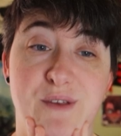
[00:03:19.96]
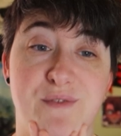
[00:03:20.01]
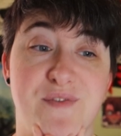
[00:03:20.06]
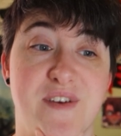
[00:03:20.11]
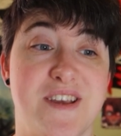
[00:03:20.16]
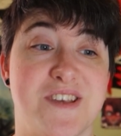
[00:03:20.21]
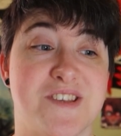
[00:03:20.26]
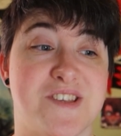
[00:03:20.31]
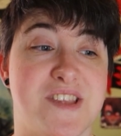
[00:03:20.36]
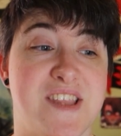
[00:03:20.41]
you
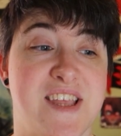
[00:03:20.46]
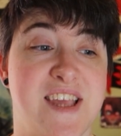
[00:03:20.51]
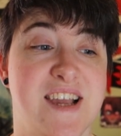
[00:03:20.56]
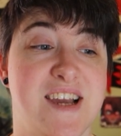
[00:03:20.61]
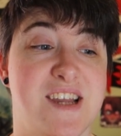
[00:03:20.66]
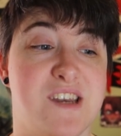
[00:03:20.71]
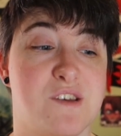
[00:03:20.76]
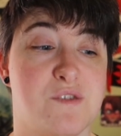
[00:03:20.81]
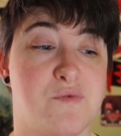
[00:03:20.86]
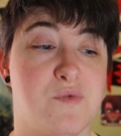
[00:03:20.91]
face at the
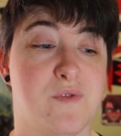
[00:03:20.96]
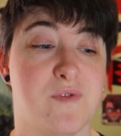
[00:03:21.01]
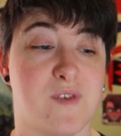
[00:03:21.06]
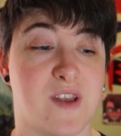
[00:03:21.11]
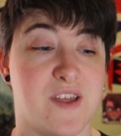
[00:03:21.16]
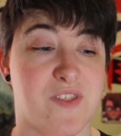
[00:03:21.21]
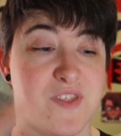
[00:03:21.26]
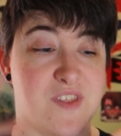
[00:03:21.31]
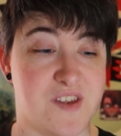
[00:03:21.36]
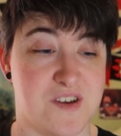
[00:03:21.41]
end with
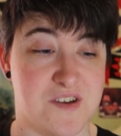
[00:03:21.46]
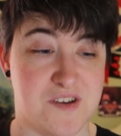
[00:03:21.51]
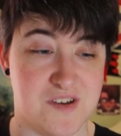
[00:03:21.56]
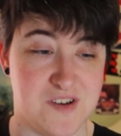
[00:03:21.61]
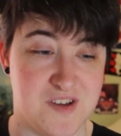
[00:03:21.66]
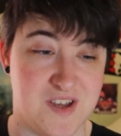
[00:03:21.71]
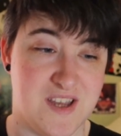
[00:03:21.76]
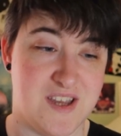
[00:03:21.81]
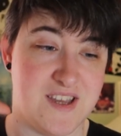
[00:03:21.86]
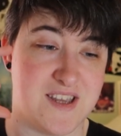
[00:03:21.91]
like
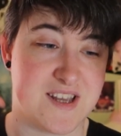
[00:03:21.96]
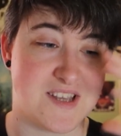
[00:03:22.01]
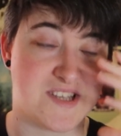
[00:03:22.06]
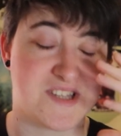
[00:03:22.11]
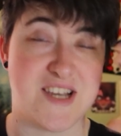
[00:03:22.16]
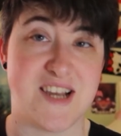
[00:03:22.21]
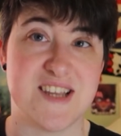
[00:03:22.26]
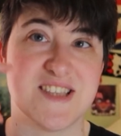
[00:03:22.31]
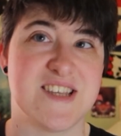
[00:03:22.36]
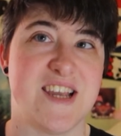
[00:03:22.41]
the
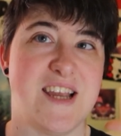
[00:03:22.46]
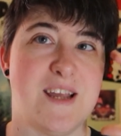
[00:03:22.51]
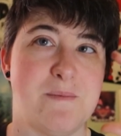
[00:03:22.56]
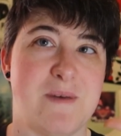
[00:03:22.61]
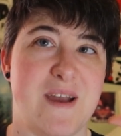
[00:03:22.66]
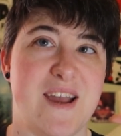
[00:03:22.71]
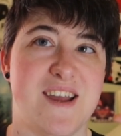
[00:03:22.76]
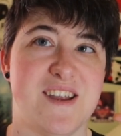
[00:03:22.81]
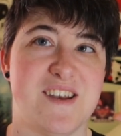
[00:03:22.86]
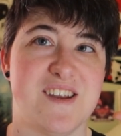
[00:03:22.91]
cassette
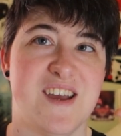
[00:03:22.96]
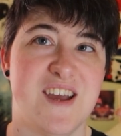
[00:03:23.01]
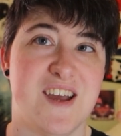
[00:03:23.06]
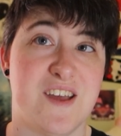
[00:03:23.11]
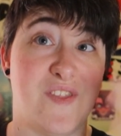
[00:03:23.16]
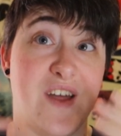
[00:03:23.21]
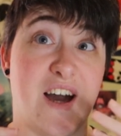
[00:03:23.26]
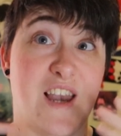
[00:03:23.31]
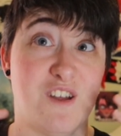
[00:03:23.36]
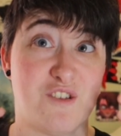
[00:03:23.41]
tape head,
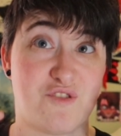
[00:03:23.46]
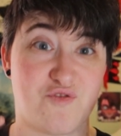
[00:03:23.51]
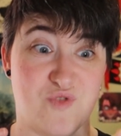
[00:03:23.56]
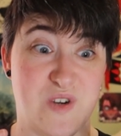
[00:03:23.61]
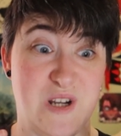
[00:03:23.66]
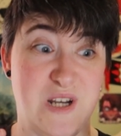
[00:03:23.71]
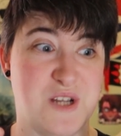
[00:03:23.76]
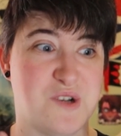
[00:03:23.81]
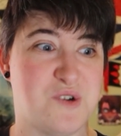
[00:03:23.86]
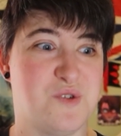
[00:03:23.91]
that looked
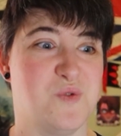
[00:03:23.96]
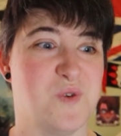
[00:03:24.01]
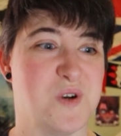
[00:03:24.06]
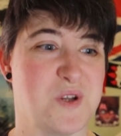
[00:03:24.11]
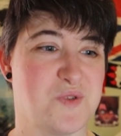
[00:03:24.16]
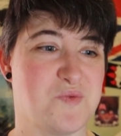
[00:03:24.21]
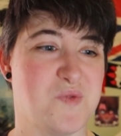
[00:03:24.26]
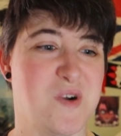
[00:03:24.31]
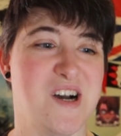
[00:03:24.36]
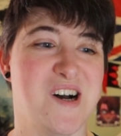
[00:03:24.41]
really cool
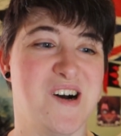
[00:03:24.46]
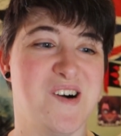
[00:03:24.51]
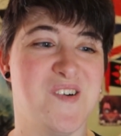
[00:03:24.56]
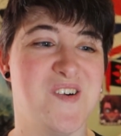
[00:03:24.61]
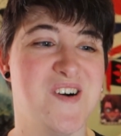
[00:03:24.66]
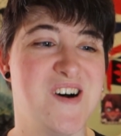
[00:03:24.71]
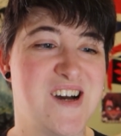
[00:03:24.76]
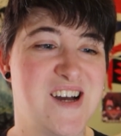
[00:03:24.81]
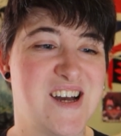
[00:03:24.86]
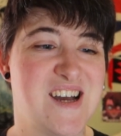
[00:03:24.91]
as
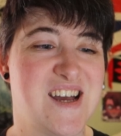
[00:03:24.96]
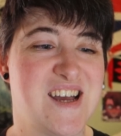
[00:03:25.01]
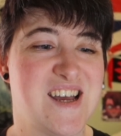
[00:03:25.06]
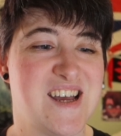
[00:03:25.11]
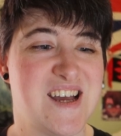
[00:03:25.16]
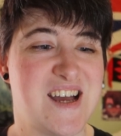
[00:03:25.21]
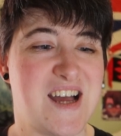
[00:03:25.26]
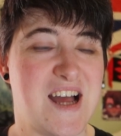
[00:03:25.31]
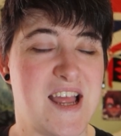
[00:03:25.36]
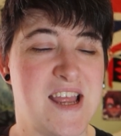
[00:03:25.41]
well.
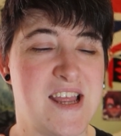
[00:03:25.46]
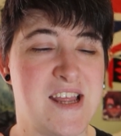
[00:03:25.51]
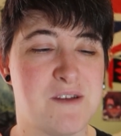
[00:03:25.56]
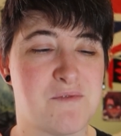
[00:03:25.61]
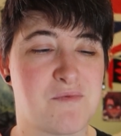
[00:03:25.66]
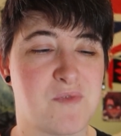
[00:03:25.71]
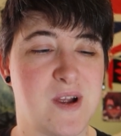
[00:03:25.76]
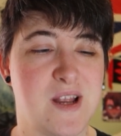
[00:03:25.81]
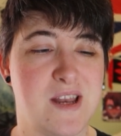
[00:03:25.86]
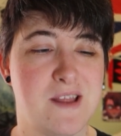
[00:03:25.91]

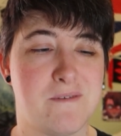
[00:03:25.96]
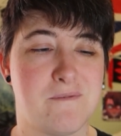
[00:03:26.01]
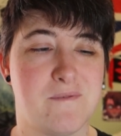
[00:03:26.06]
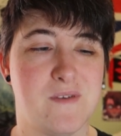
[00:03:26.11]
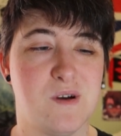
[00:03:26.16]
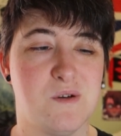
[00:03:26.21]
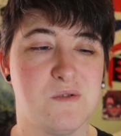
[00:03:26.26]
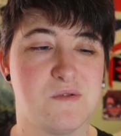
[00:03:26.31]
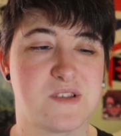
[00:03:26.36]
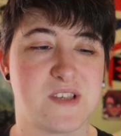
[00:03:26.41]
It really
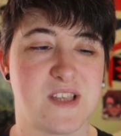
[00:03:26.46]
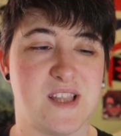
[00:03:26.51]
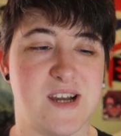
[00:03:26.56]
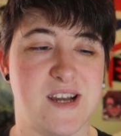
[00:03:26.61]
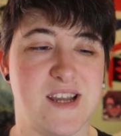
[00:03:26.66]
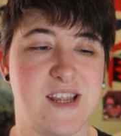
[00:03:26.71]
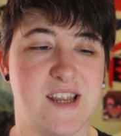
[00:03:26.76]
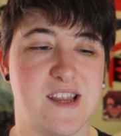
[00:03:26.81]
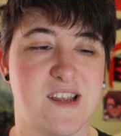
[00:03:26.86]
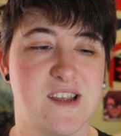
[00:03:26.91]
feels
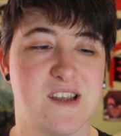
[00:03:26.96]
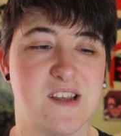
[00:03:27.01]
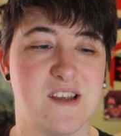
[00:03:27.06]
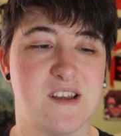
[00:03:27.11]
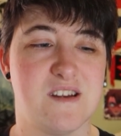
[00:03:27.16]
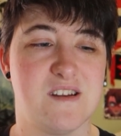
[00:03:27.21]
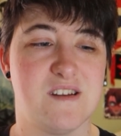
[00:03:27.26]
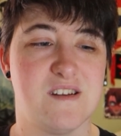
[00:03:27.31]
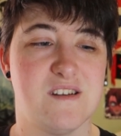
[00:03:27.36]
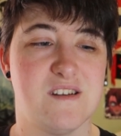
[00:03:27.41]
like